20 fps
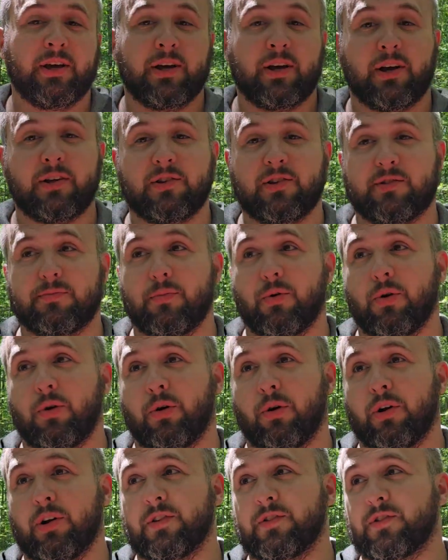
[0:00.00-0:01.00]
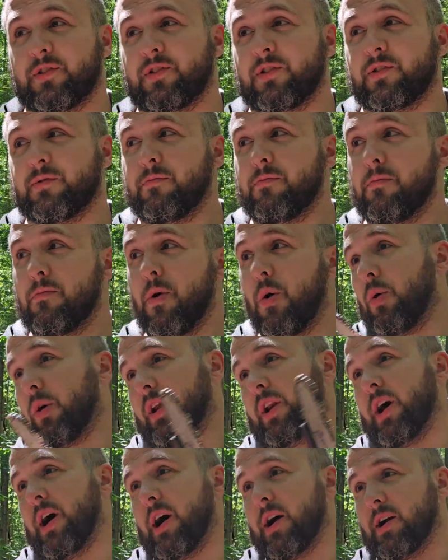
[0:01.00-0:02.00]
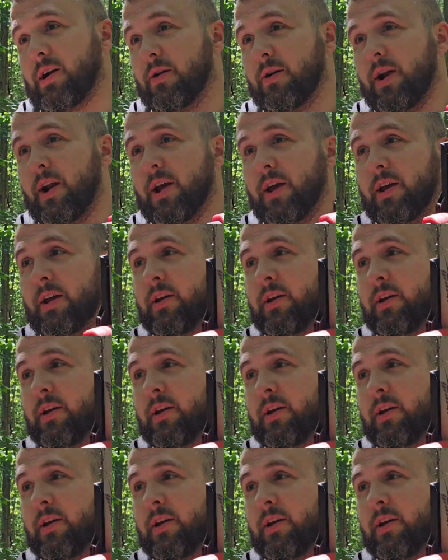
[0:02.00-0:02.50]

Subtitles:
because this motor is smoking hot already.